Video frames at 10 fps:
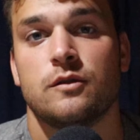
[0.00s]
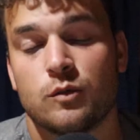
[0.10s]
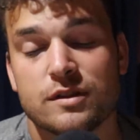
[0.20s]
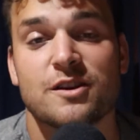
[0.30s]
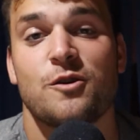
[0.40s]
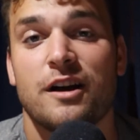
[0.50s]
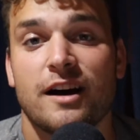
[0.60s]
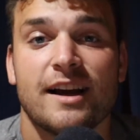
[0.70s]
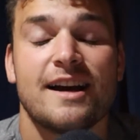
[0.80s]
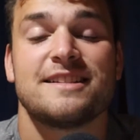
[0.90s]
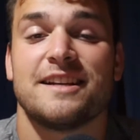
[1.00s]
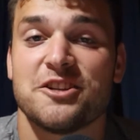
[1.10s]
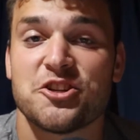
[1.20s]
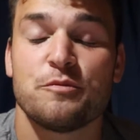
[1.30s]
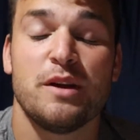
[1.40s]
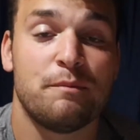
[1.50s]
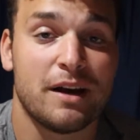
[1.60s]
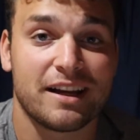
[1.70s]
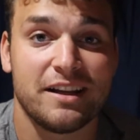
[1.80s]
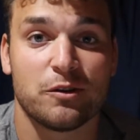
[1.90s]
What's going on, guys? It is Shmeet
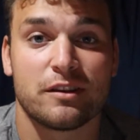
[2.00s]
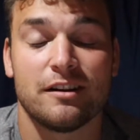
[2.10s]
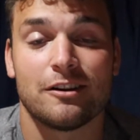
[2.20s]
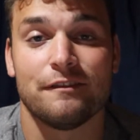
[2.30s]
back here with another